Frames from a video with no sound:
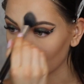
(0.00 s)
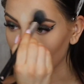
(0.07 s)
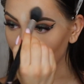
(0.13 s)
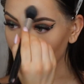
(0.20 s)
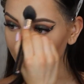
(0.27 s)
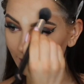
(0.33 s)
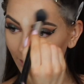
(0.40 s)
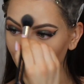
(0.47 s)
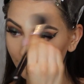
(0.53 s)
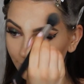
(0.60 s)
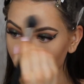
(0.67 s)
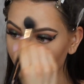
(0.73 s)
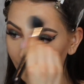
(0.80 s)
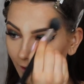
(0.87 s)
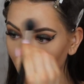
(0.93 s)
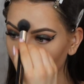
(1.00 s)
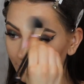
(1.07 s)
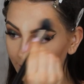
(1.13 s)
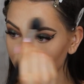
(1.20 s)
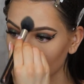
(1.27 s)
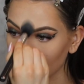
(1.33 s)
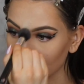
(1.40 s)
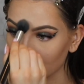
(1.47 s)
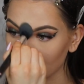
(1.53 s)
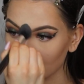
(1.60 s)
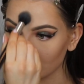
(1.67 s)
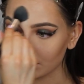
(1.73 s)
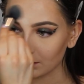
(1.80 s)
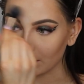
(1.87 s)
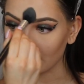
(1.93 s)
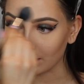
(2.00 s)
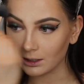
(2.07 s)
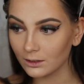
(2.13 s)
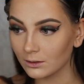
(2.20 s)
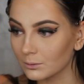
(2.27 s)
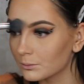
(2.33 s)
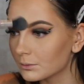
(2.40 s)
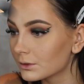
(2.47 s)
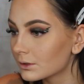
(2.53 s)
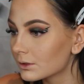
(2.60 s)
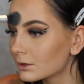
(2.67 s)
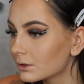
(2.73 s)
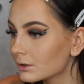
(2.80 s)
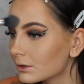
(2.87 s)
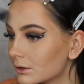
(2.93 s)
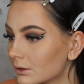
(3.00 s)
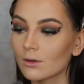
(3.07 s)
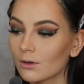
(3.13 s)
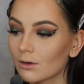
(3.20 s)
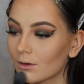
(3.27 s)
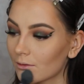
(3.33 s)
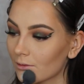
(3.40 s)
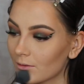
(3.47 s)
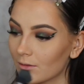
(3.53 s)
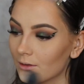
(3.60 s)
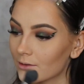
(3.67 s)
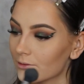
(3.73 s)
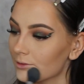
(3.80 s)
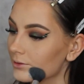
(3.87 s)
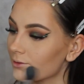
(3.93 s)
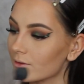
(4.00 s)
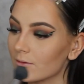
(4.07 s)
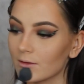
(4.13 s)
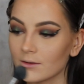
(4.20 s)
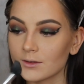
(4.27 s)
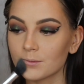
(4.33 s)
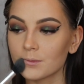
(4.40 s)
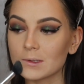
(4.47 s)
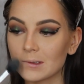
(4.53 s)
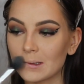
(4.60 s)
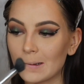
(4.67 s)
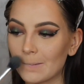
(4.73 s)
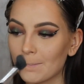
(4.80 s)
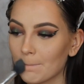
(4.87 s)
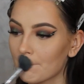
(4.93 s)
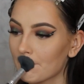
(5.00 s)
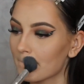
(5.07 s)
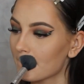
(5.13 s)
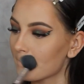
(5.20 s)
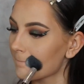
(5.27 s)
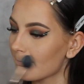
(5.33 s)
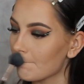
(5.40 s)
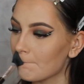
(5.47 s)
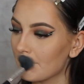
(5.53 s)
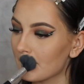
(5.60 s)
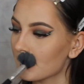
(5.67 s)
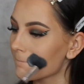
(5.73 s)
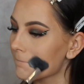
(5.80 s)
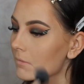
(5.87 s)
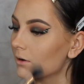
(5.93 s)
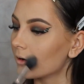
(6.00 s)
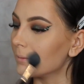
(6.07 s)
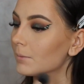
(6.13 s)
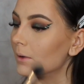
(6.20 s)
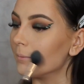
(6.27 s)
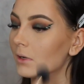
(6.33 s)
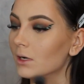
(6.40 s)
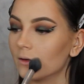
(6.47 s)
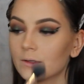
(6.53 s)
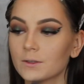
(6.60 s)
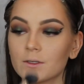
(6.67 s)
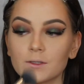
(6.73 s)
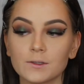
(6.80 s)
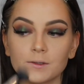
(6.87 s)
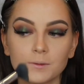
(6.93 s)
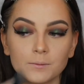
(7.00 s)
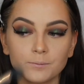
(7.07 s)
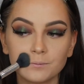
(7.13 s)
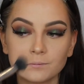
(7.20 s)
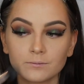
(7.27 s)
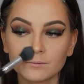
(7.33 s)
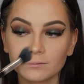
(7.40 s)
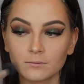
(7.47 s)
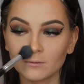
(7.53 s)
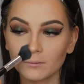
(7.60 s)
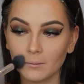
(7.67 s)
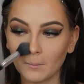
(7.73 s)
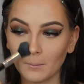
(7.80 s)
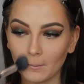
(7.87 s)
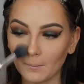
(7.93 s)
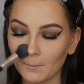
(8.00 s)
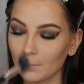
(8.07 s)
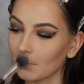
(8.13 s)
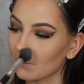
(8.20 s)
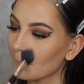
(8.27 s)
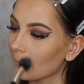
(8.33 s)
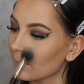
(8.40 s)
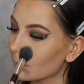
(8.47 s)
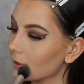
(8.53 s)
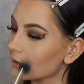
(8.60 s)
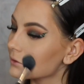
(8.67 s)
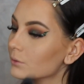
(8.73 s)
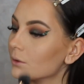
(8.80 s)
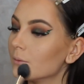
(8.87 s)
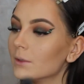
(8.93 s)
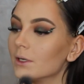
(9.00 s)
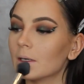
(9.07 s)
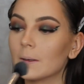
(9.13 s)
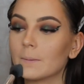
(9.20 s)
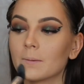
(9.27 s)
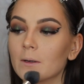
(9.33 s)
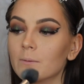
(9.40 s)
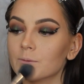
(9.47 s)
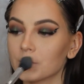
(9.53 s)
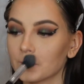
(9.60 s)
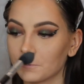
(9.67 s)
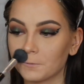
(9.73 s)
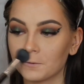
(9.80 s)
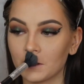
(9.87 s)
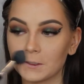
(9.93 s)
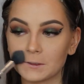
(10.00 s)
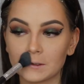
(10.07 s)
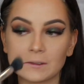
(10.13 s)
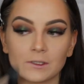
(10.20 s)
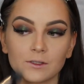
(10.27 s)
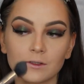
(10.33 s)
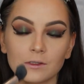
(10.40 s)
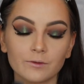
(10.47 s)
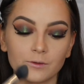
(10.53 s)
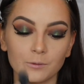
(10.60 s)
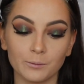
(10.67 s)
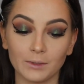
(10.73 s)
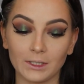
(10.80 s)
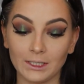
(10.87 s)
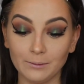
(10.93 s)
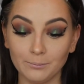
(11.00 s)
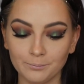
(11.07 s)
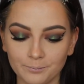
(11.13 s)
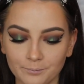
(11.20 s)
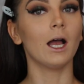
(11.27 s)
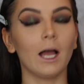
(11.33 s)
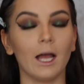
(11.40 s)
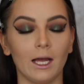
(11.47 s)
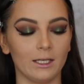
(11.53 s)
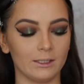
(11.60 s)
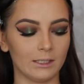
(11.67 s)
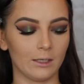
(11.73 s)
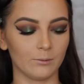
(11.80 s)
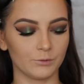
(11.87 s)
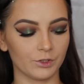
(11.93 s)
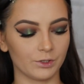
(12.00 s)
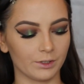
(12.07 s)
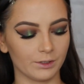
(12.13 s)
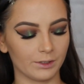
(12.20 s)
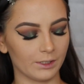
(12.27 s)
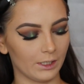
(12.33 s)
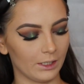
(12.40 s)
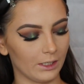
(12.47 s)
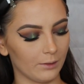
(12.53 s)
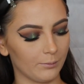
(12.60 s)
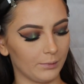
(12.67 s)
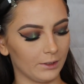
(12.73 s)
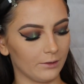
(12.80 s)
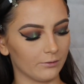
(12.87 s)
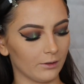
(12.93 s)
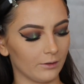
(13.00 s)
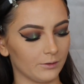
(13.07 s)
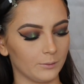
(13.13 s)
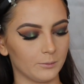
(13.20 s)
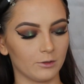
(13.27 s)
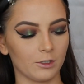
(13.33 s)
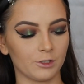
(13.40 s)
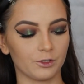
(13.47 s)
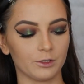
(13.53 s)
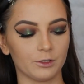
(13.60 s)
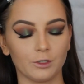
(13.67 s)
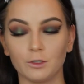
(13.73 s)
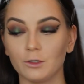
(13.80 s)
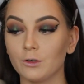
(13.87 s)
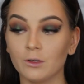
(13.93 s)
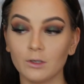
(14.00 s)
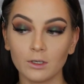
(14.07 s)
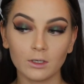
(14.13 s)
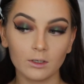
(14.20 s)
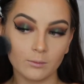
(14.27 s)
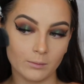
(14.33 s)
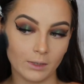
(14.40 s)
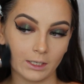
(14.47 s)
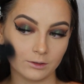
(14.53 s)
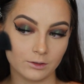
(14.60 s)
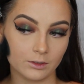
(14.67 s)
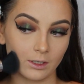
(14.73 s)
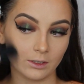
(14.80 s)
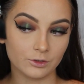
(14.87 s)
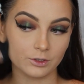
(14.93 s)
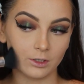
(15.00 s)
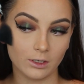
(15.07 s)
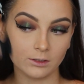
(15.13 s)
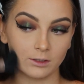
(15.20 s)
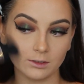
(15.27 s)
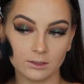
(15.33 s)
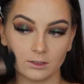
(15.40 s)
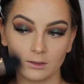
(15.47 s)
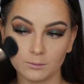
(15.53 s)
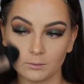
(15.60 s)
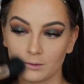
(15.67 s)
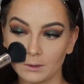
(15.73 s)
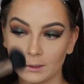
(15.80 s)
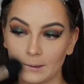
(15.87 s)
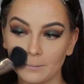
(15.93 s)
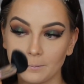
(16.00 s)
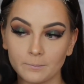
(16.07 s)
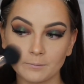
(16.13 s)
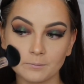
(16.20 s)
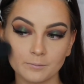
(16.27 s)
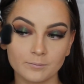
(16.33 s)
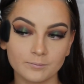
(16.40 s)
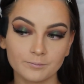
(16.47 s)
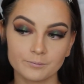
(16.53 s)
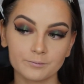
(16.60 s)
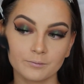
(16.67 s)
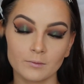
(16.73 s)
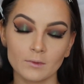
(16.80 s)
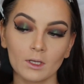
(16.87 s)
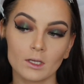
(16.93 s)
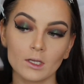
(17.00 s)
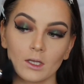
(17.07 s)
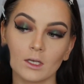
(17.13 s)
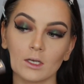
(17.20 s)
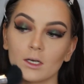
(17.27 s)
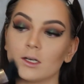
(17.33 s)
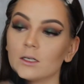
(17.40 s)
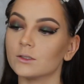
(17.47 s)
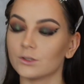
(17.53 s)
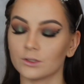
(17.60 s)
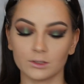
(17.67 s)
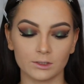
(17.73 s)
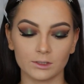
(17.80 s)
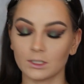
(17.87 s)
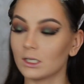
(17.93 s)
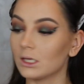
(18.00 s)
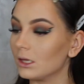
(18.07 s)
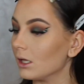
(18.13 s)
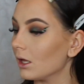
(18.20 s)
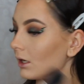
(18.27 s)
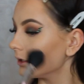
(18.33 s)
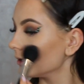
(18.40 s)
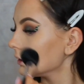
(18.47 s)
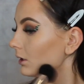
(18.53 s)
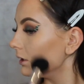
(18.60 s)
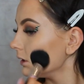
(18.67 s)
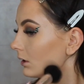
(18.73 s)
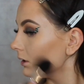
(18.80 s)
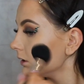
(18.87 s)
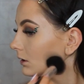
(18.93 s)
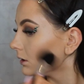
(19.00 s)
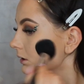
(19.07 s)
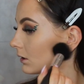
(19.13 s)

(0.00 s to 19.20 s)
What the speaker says: and I find that this helps. I also just like to put that on my mouth because that's where makeup comes off fastest for me. And now I'm just going to take a big fluffy brush and go back to that Charlotte Tilbury and just lightly